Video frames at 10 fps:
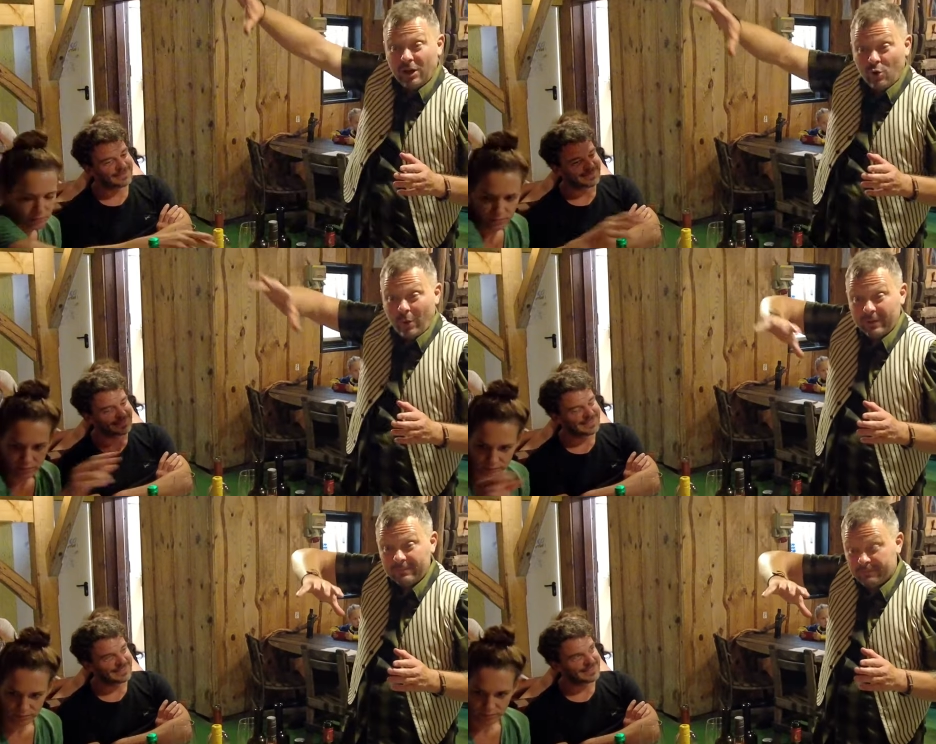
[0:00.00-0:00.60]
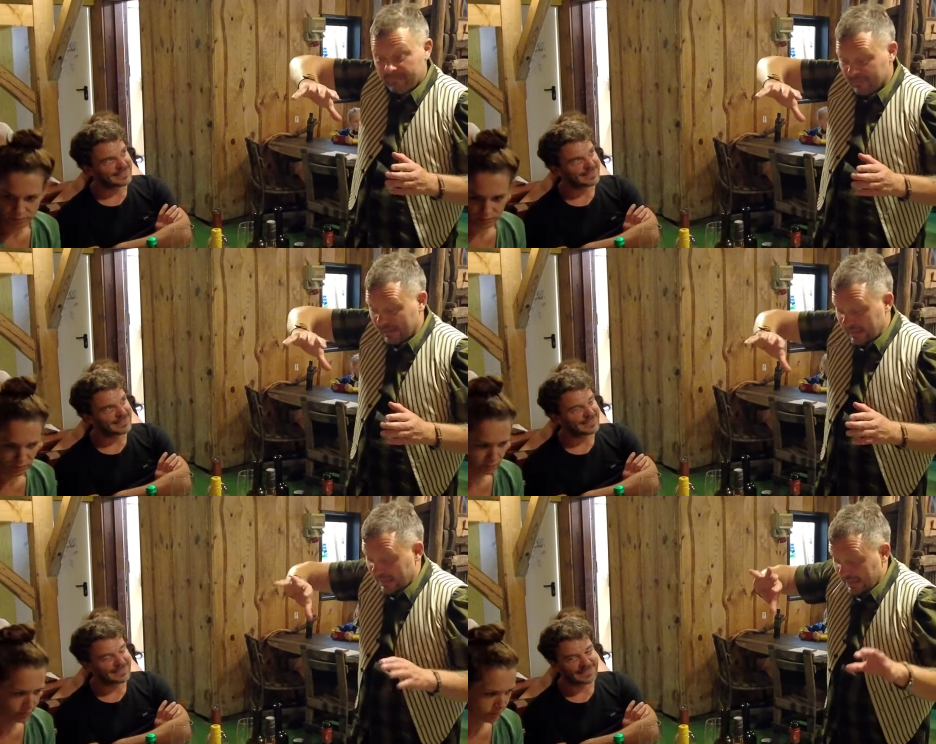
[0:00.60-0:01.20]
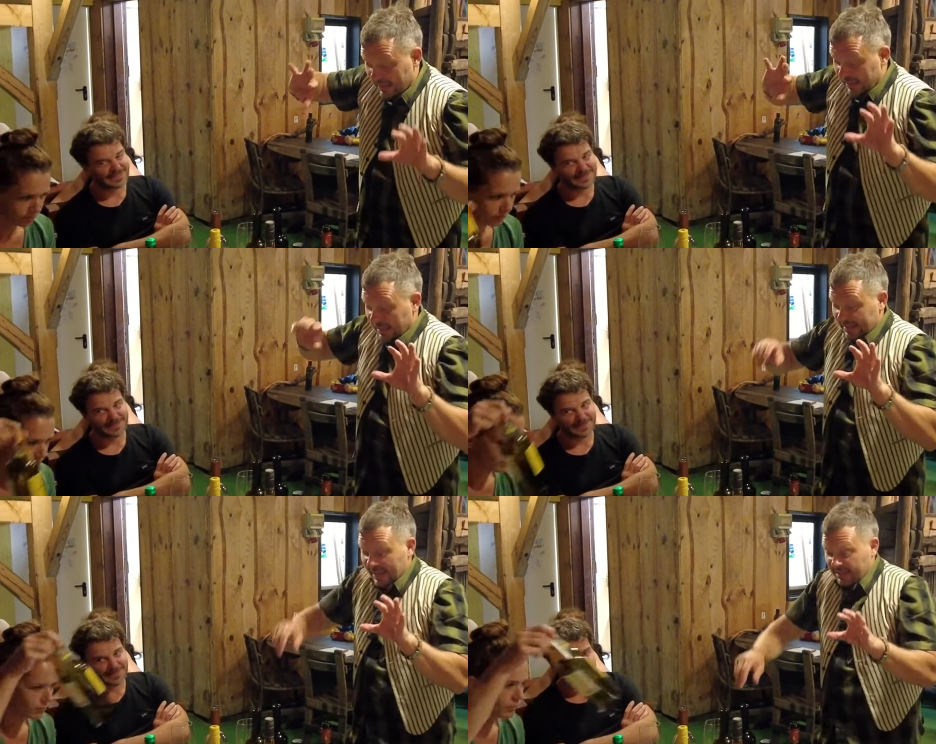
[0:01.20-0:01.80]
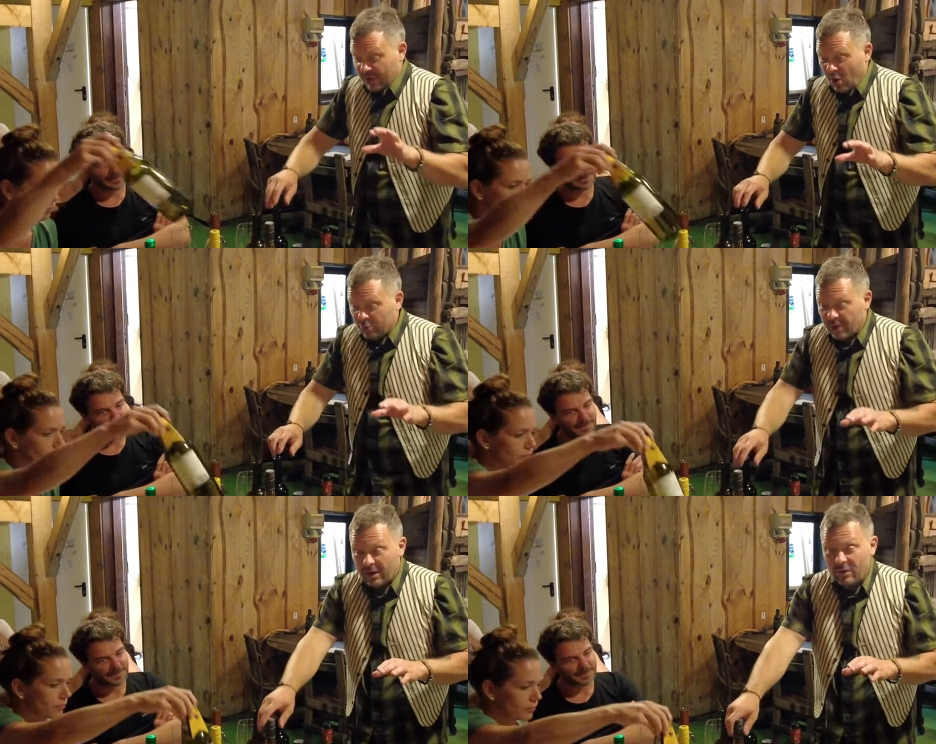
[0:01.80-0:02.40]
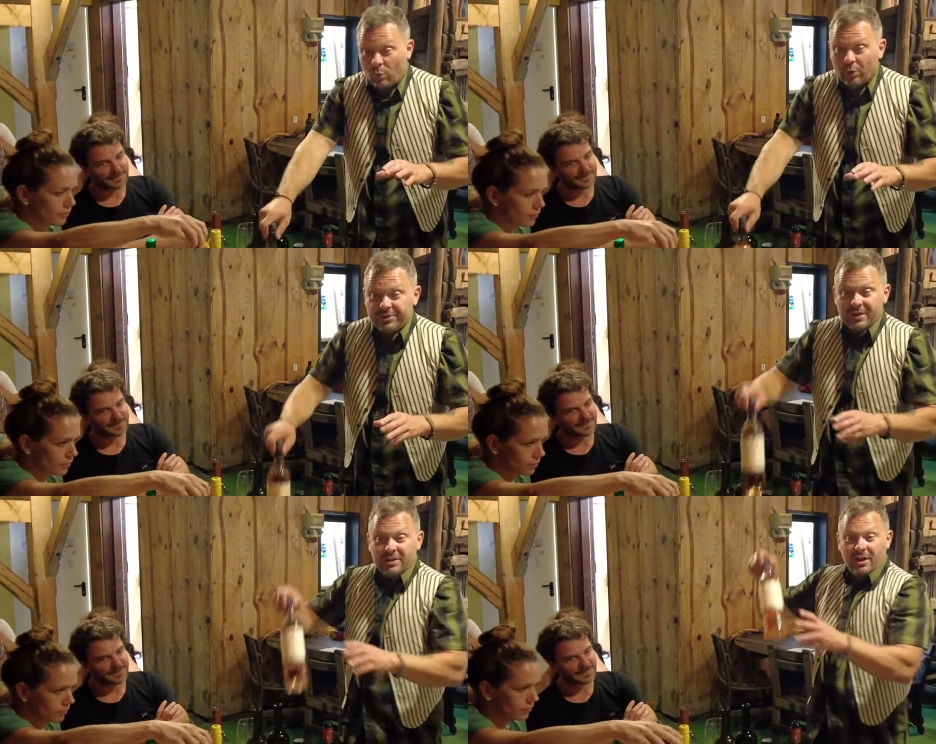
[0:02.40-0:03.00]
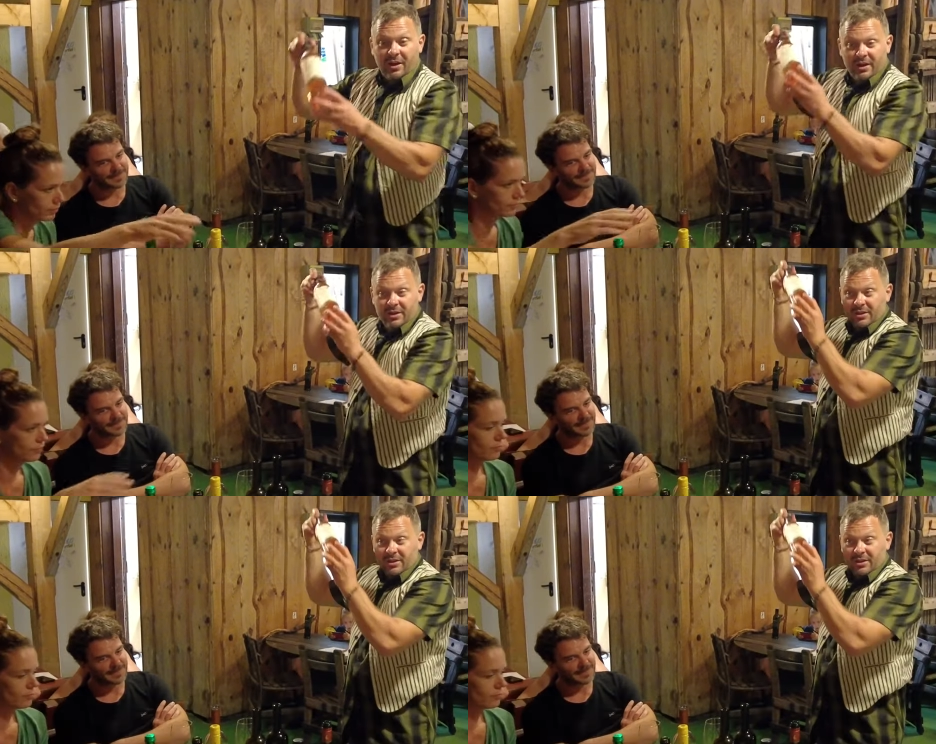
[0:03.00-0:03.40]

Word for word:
Speaker 1: long one. They throw the wood in the in